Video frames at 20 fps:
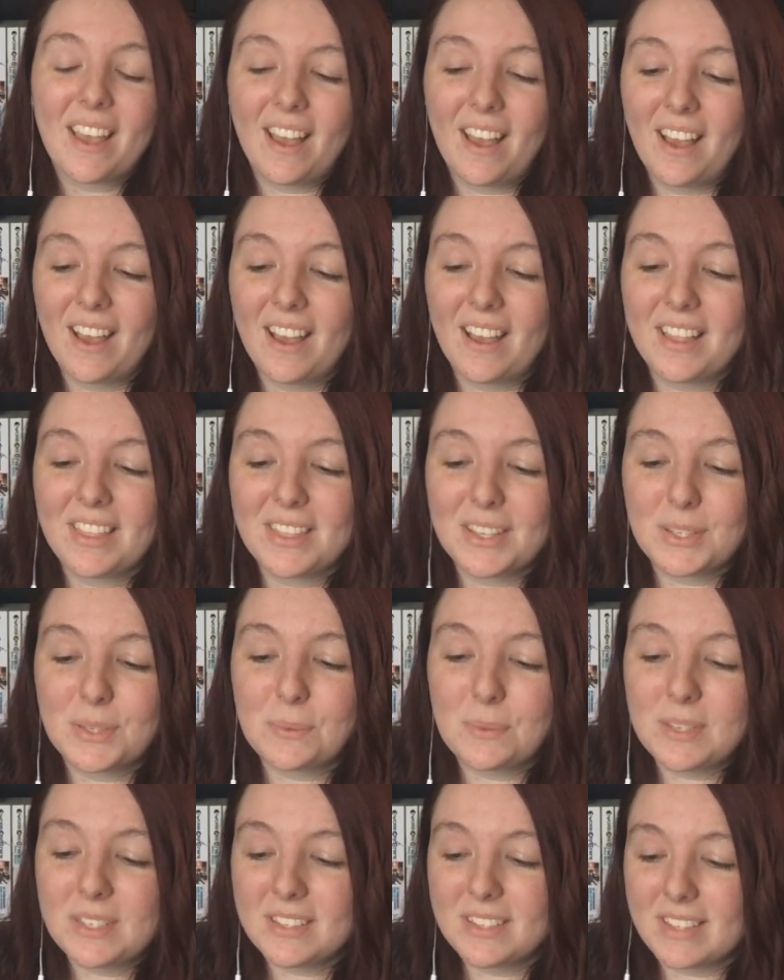uh, this
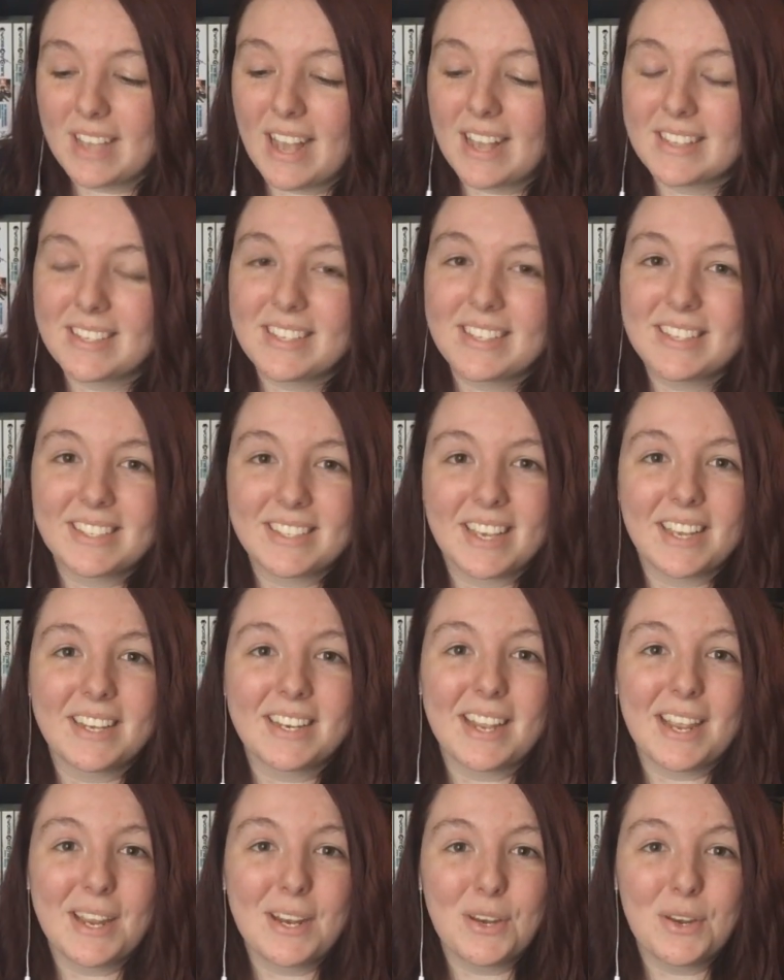was, as I
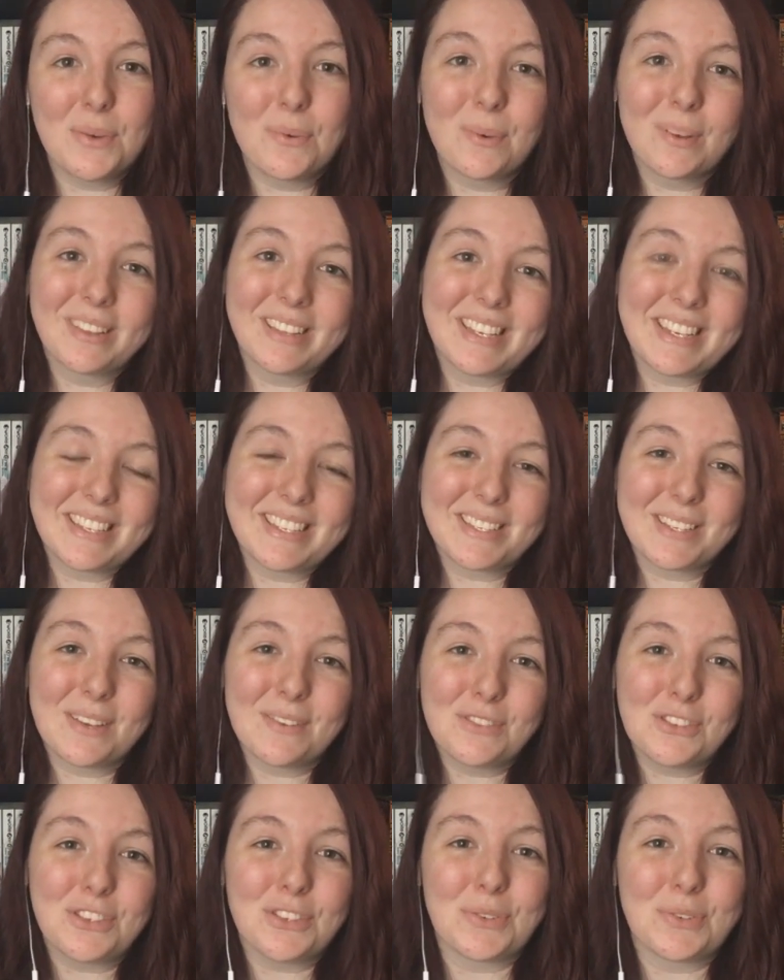said, a new release
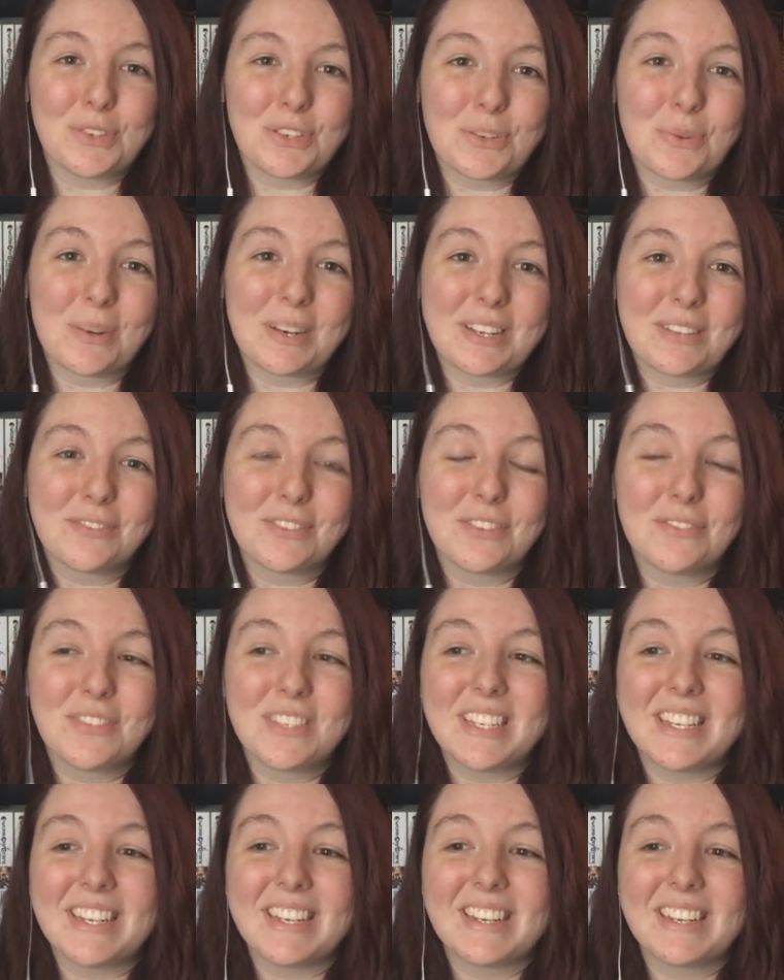of June
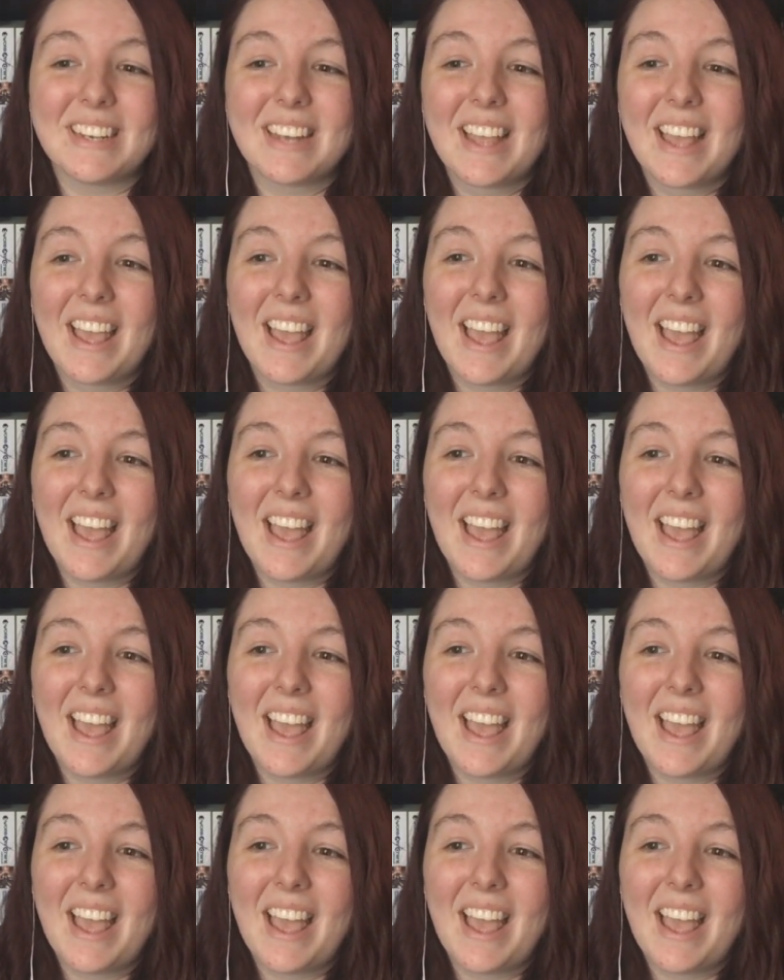2015,